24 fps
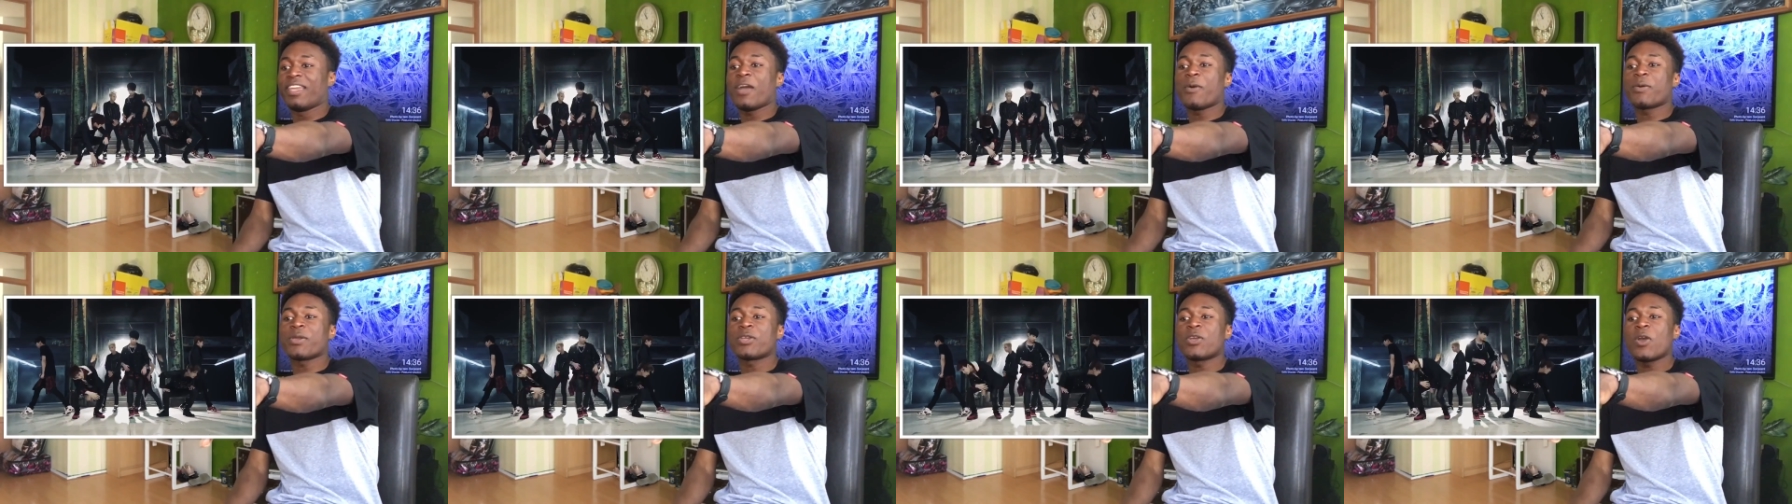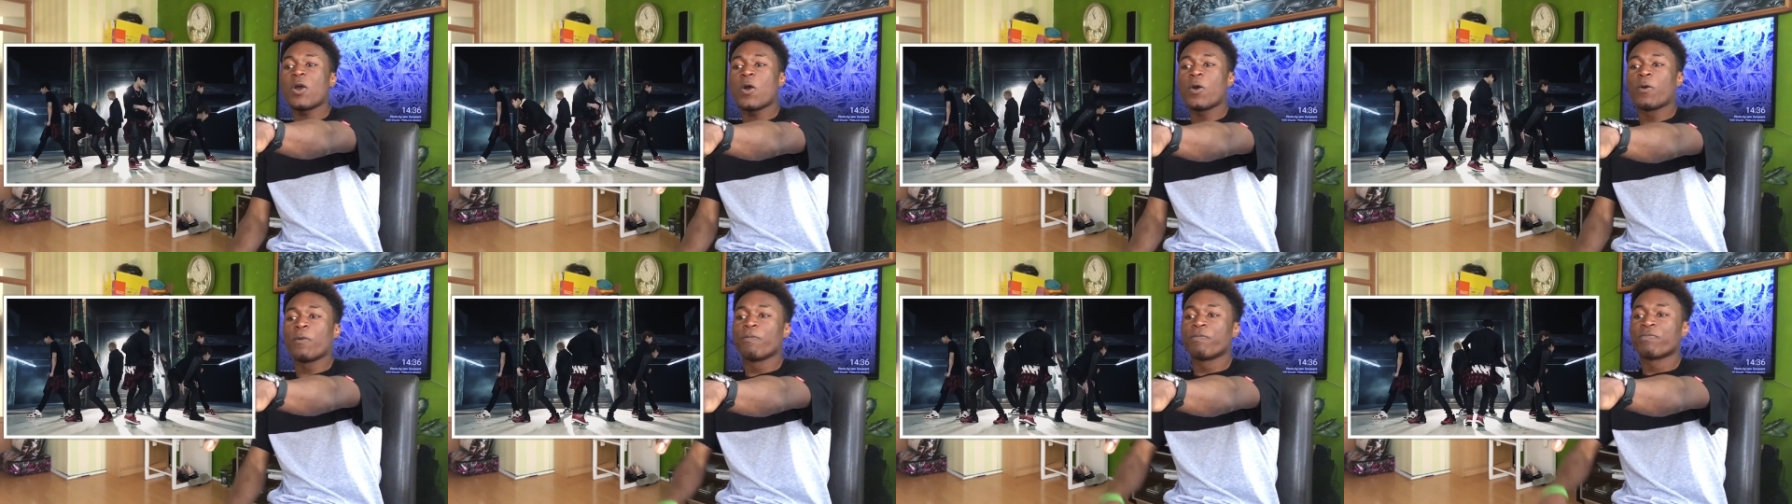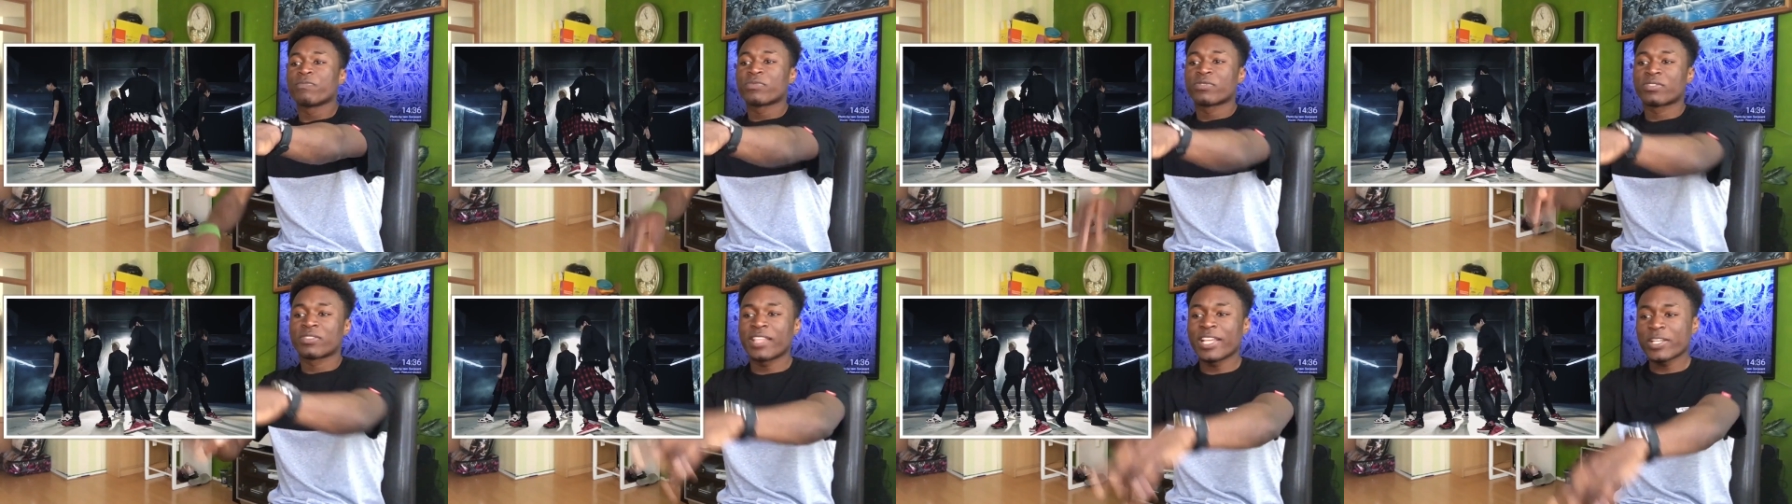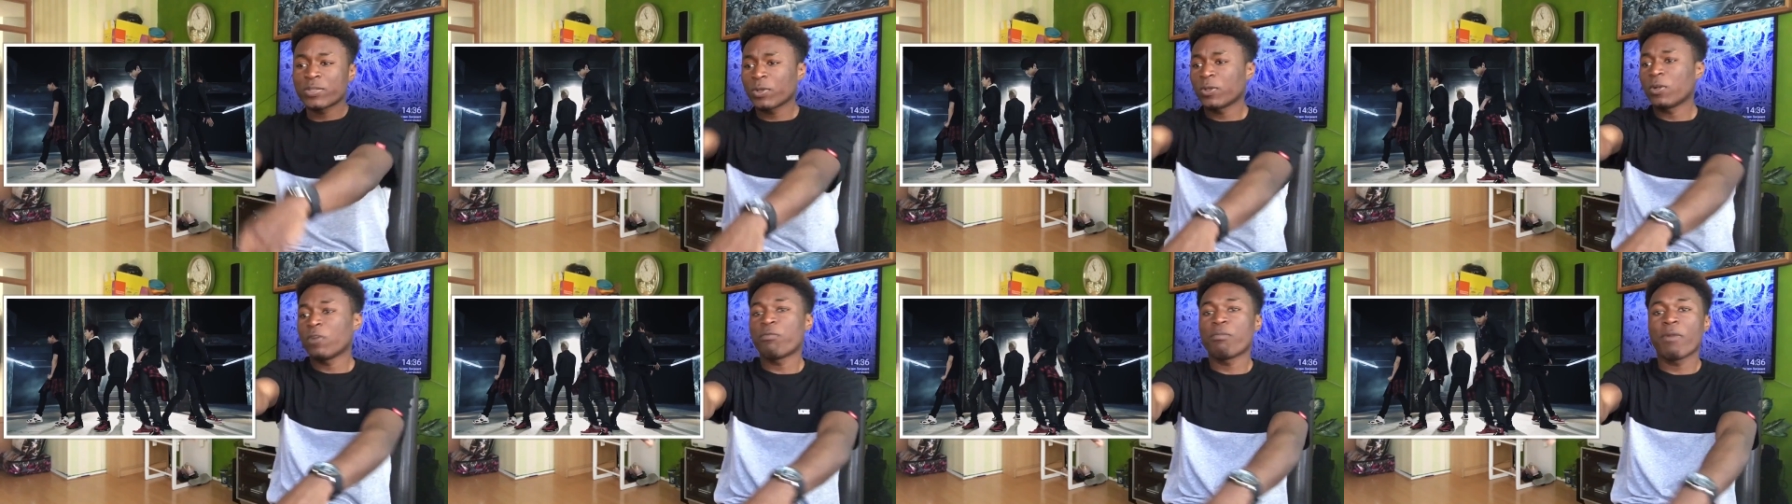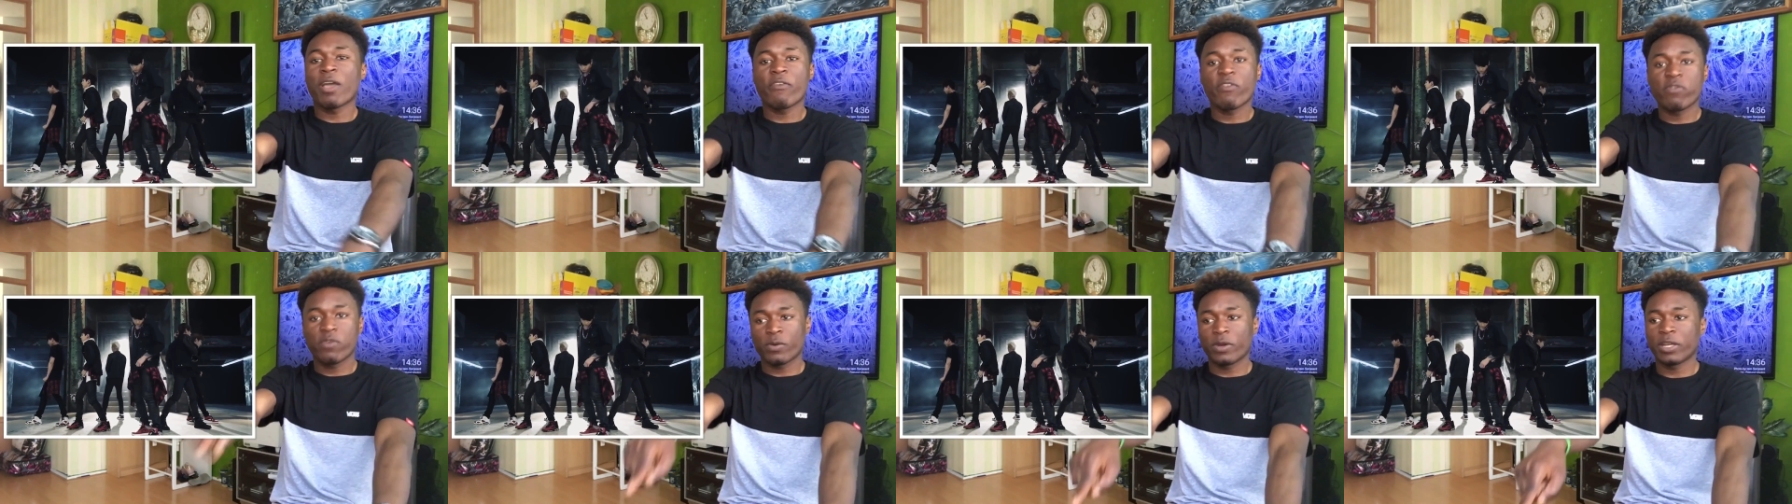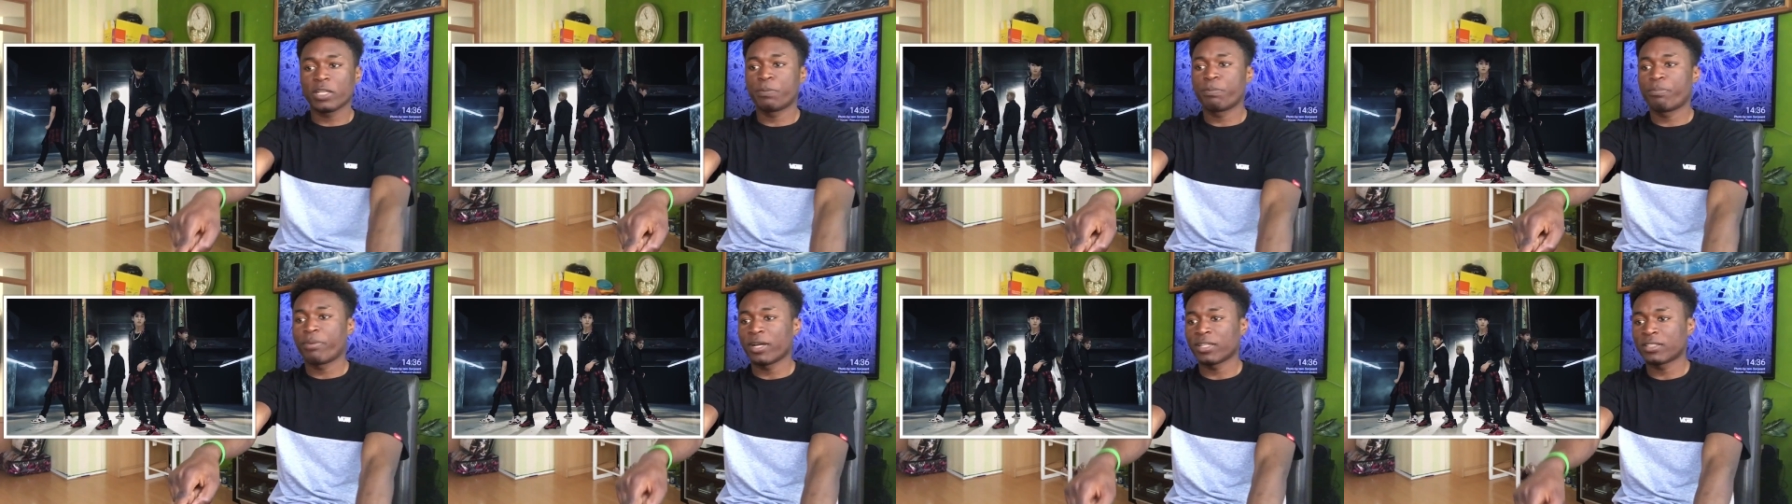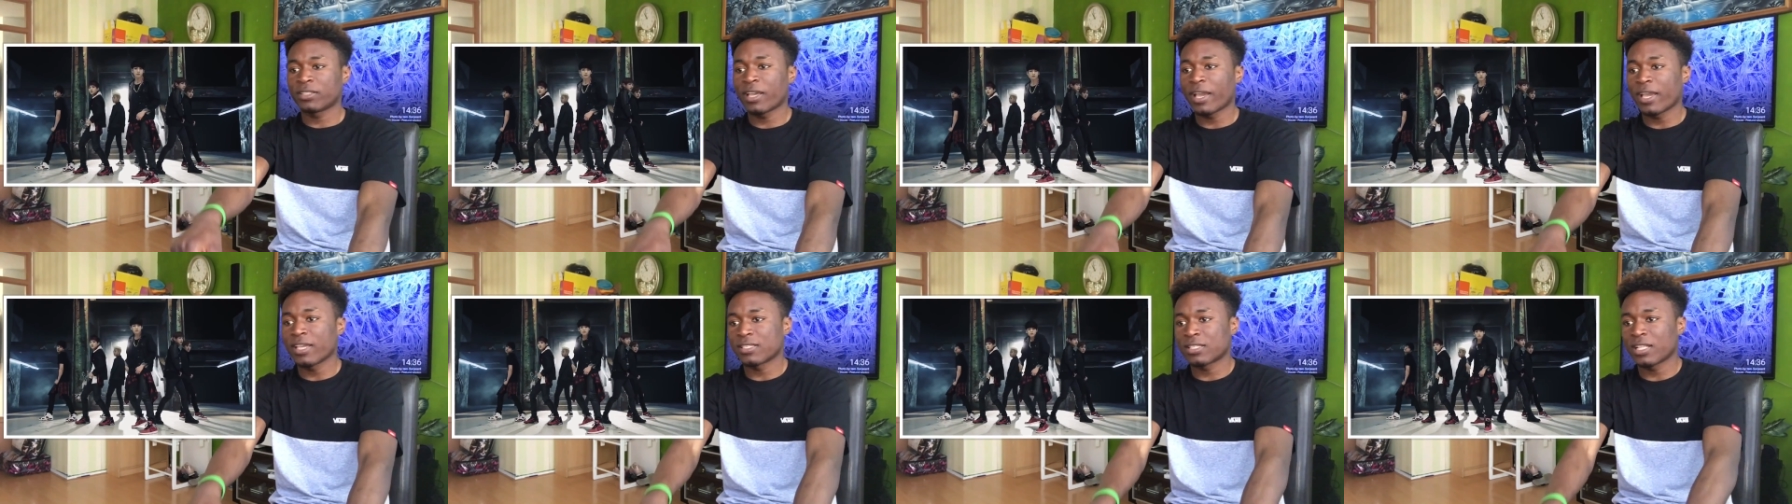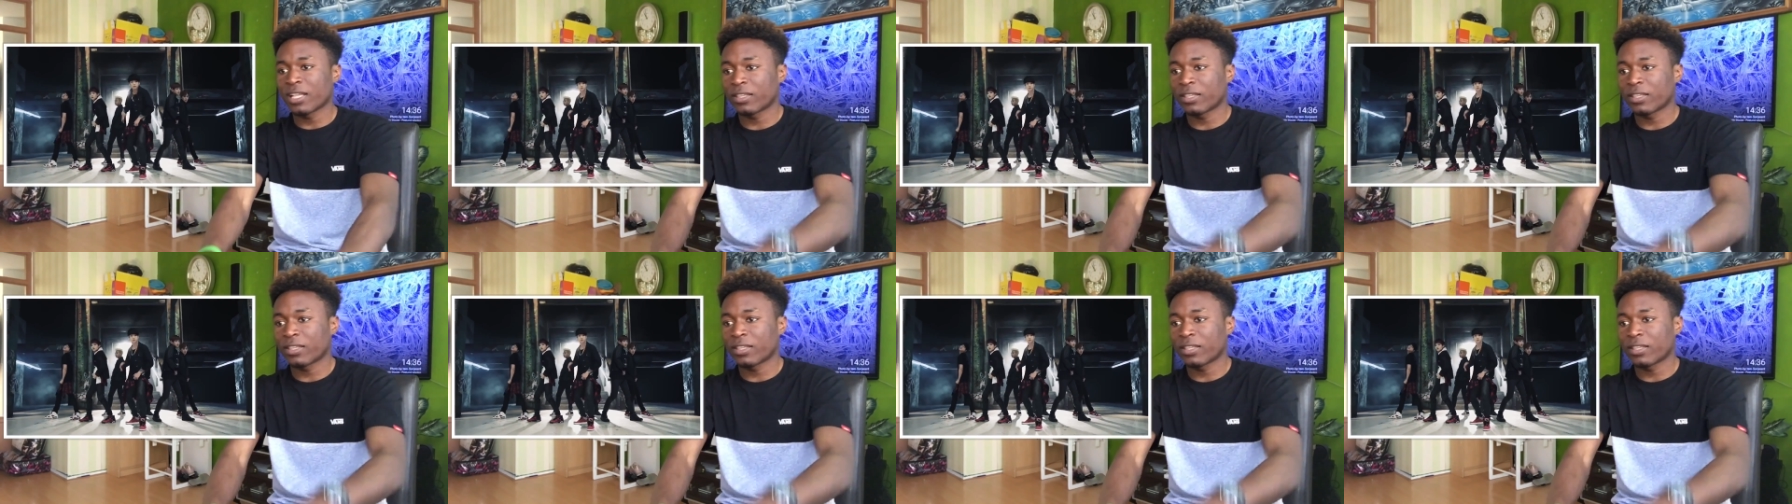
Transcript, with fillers: There we go. That's one of my favorite part, guys.